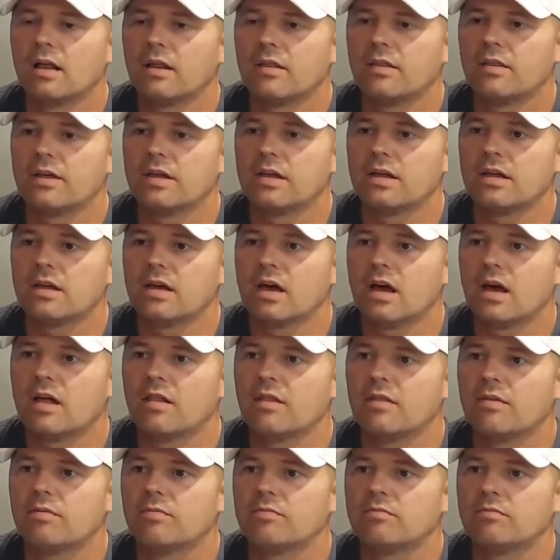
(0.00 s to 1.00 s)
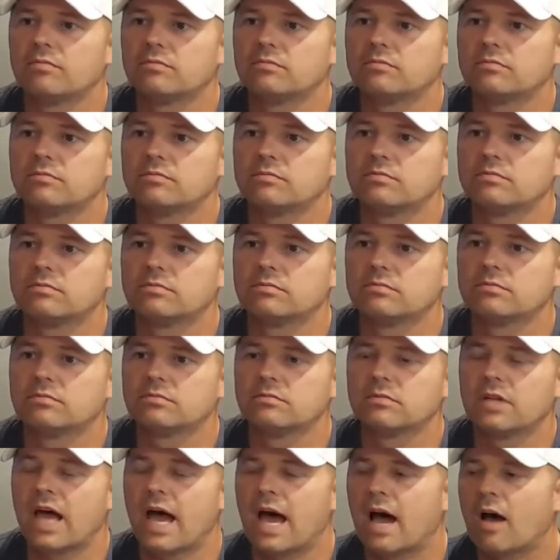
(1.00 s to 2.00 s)
the
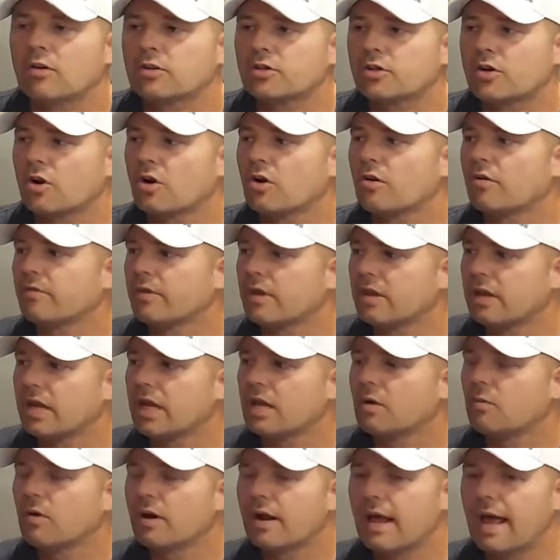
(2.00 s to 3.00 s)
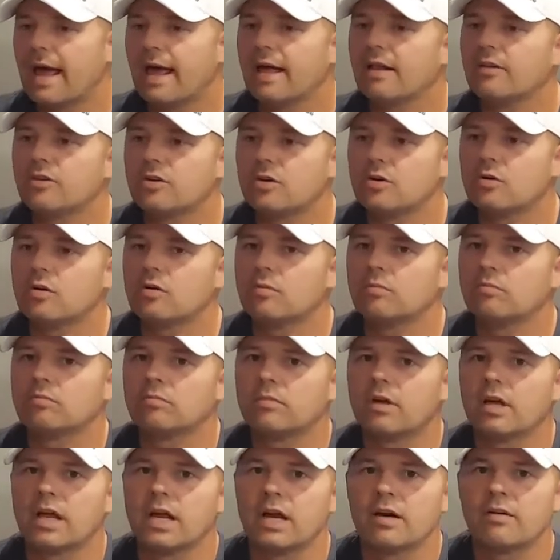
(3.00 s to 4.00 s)
house curve that it would add to
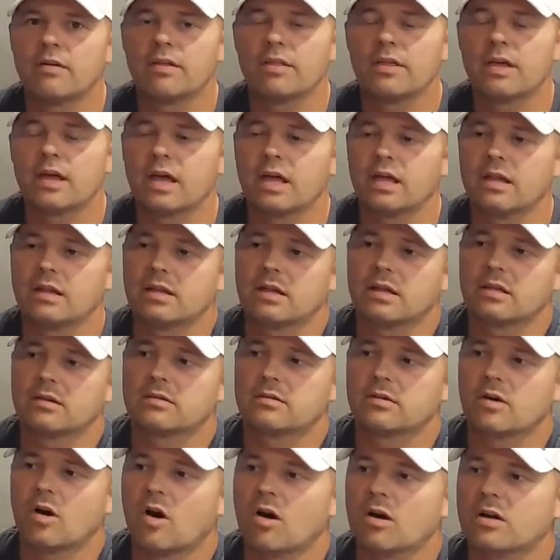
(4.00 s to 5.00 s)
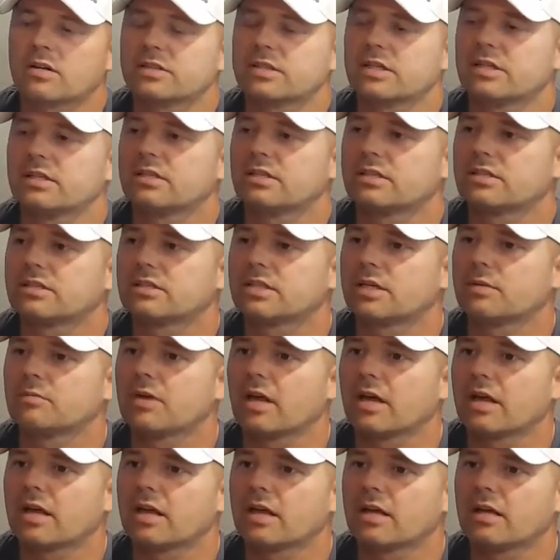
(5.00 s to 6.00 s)
them and everything, Odyssey just seemed
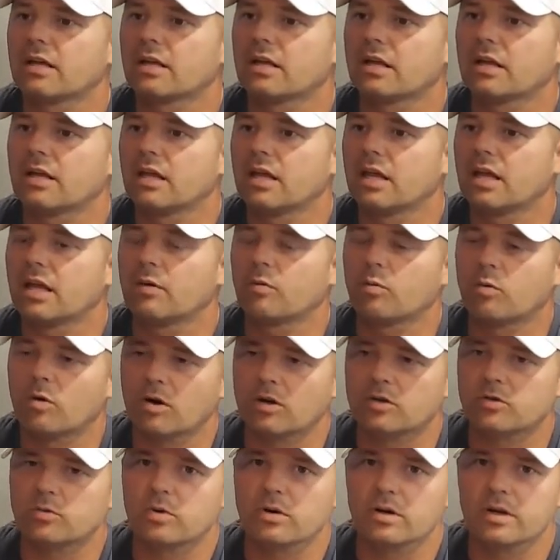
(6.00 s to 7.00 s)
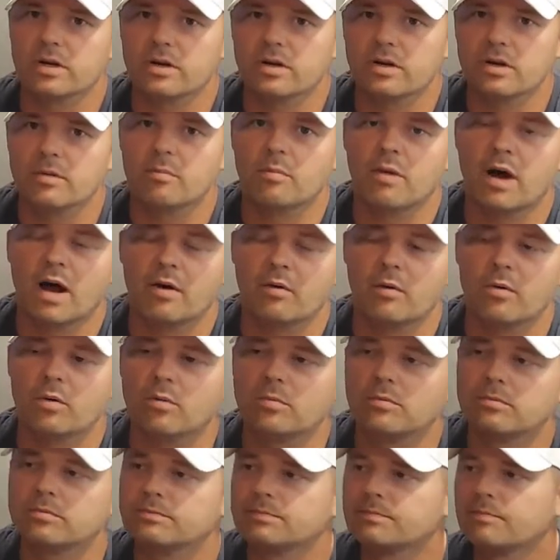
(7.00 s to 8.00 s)
like it works really good in my
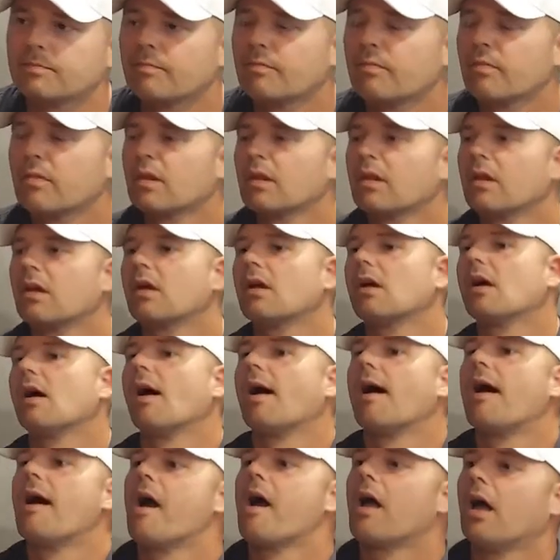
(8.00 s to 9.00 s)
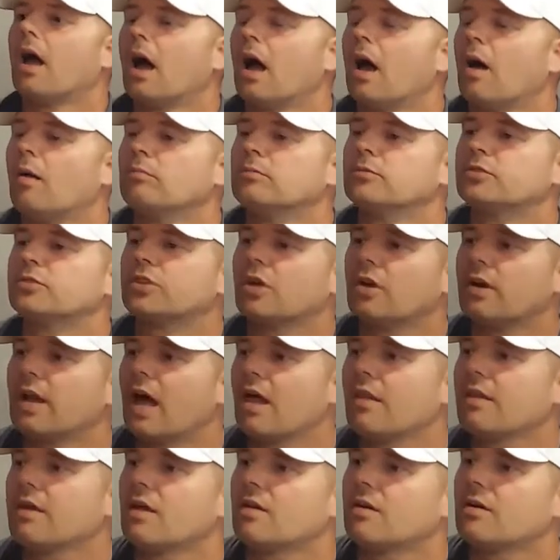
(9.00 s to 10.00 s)
room. So
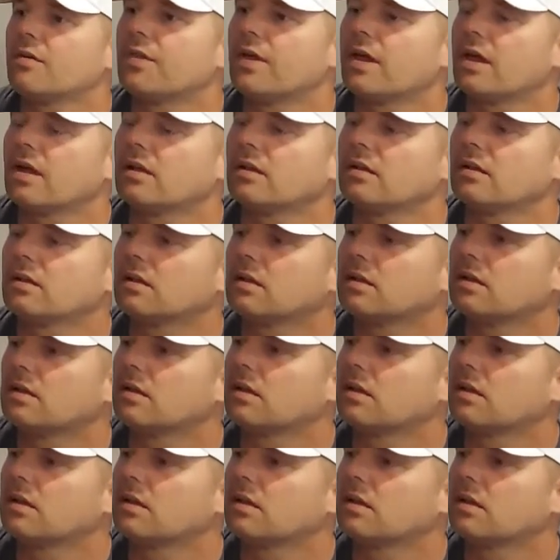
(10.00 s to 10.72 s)
now the other thing